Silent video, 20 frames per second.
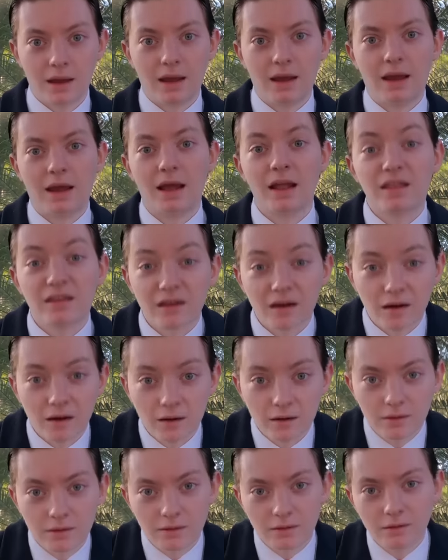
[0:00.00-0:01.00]
and uh,
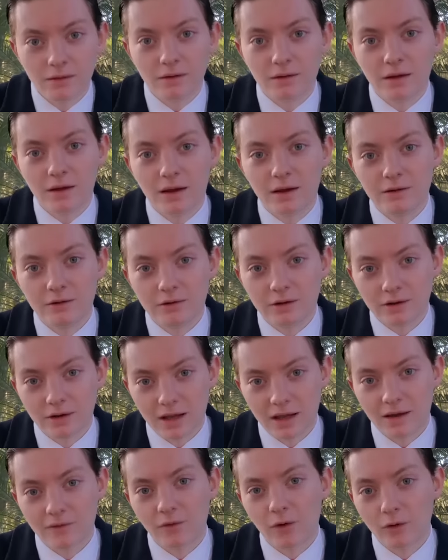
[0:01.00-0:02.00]
and you can
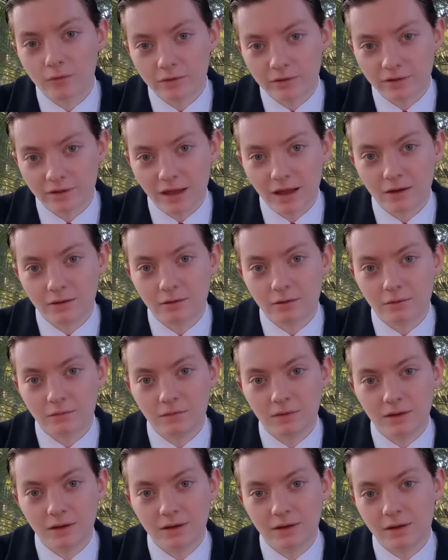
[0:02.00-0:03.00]
have all the sounds
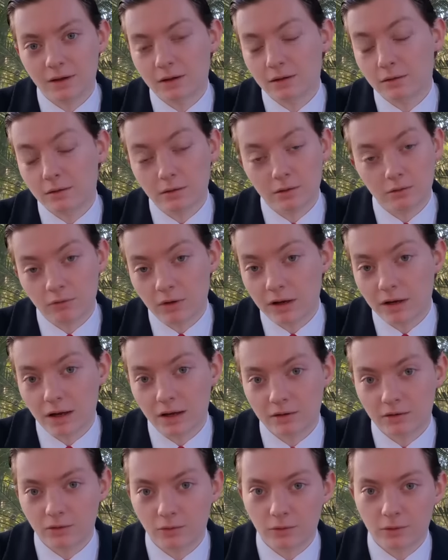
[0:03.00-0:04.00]
of the uh, the great
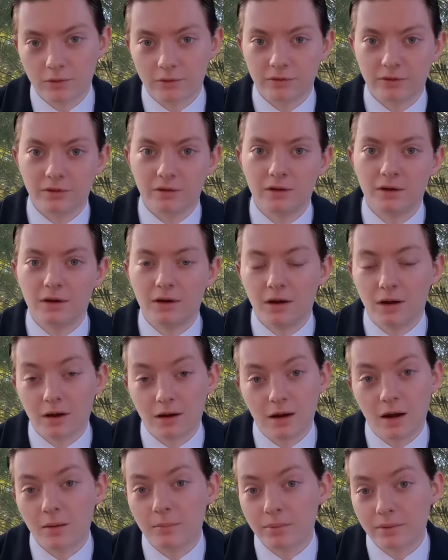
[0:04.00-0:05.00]
outdoors
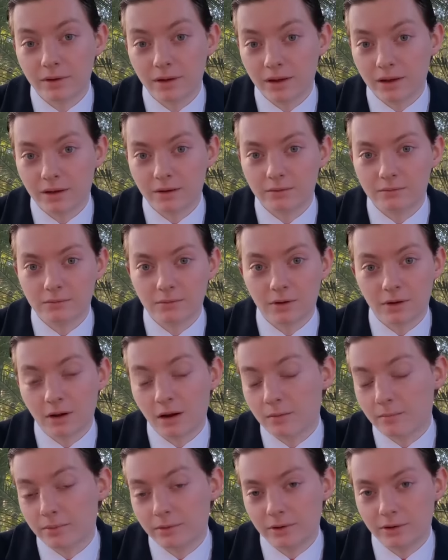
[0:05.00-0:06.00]
accompanying
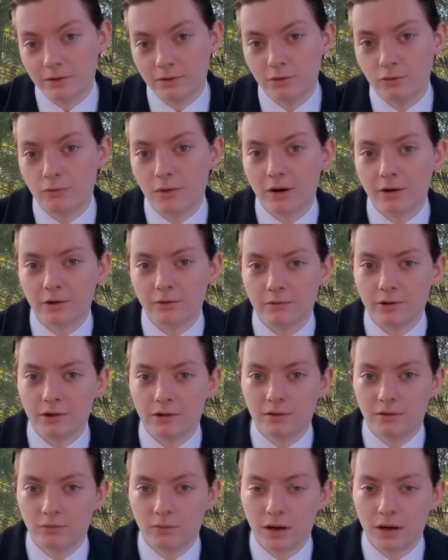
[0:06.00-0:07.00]
accompanying you while you
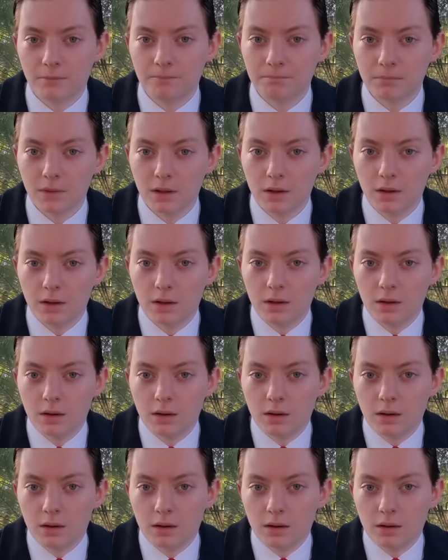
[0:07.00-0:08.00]
eat as well.
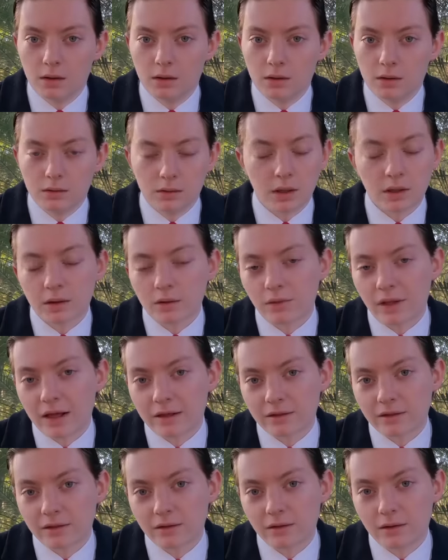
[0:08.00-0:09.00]

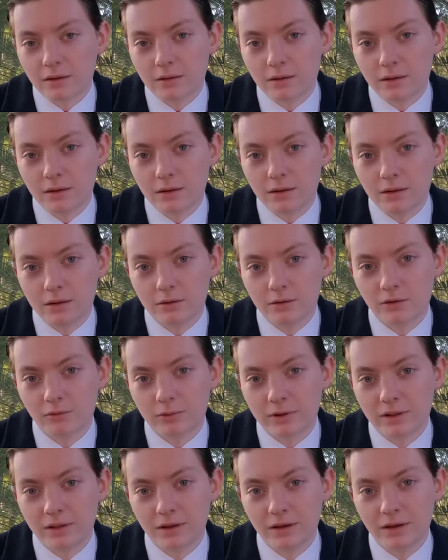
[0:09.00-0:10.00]
Nonetheless, here's
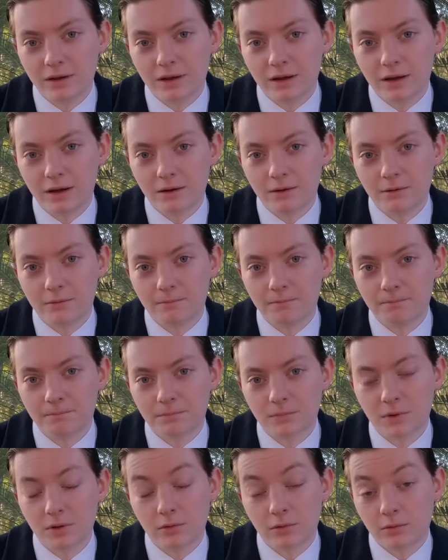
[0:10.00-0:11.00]
what the uh,
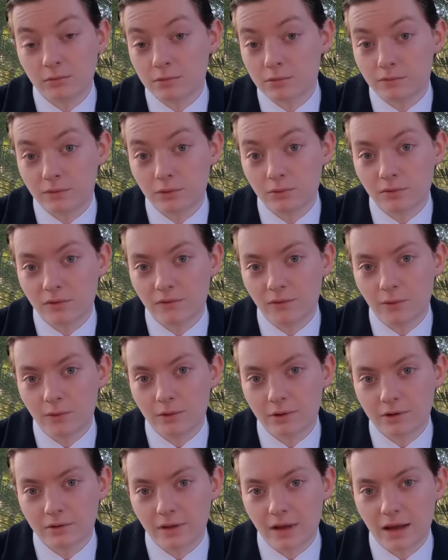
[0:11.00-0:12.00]
here's what the review's
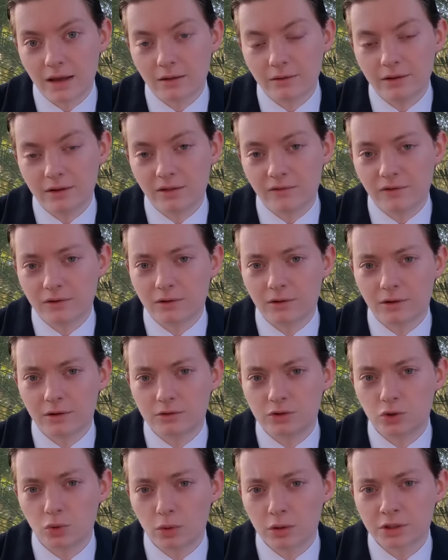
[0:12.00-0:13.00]
for exactly. It's for their
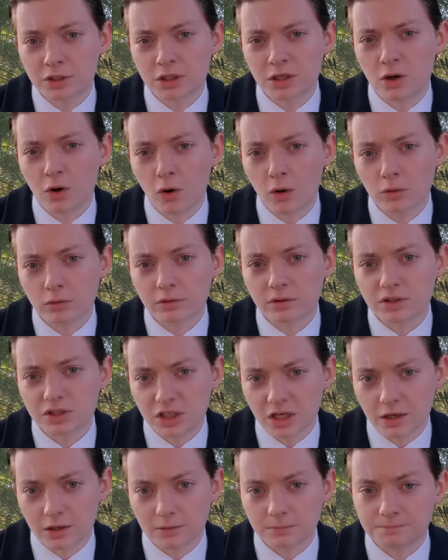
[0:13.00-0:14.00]
Georgia Gold
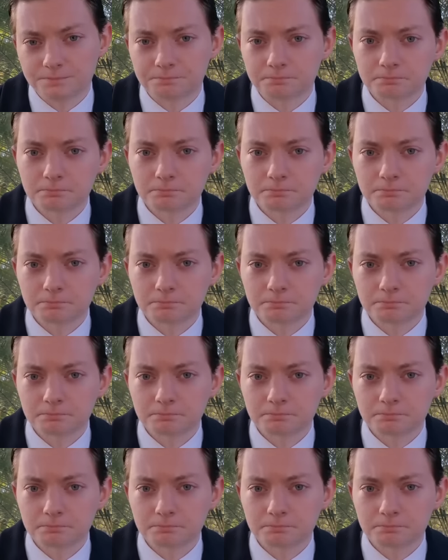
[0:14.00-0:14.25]
chicken.